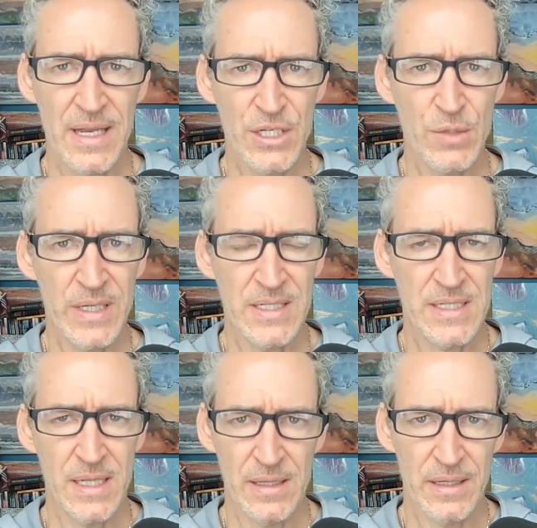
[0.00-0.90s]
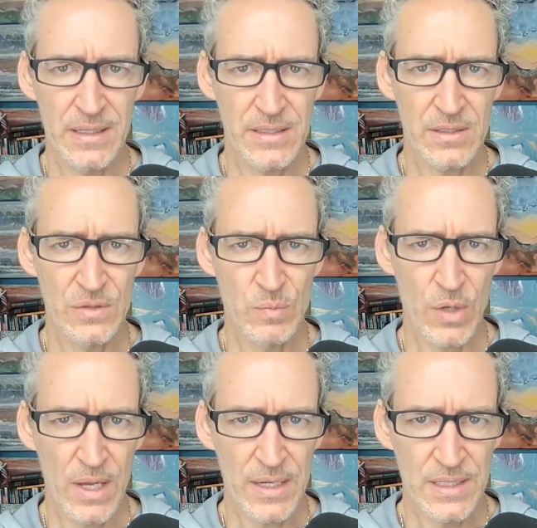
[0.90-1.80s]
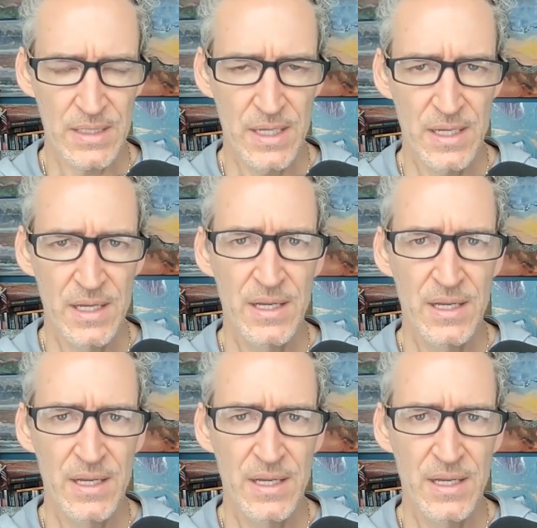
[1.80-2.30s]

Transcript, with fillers: and as you begin selling against those products